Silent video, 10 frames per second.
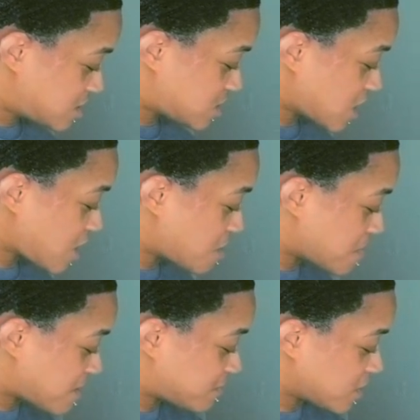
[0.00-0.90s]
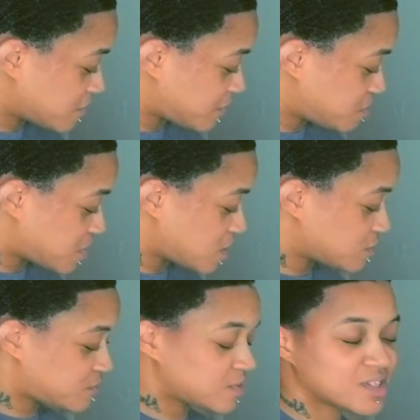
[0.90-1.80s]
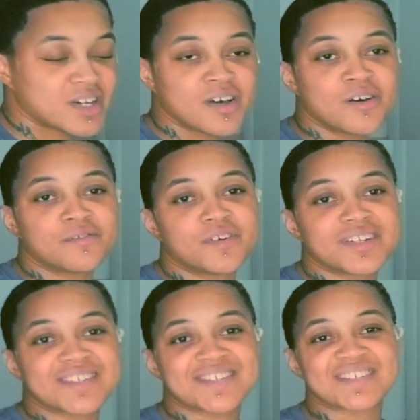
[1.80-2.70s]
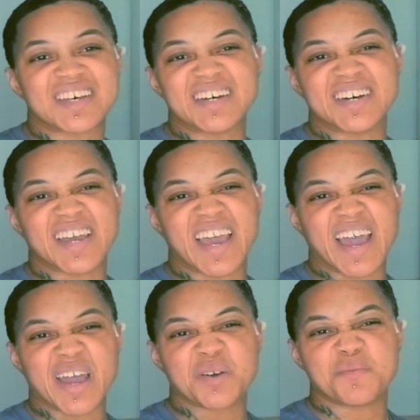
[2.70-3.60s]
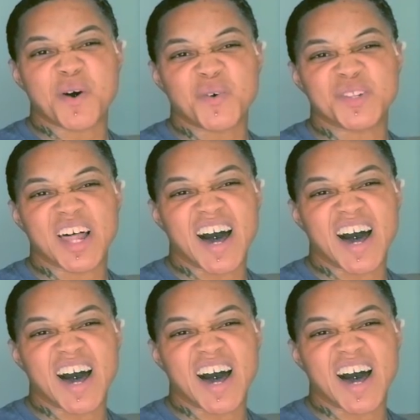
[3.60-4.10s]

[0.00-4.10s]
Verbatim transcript: Shout out my fluffy puffs for the, for the sud game home.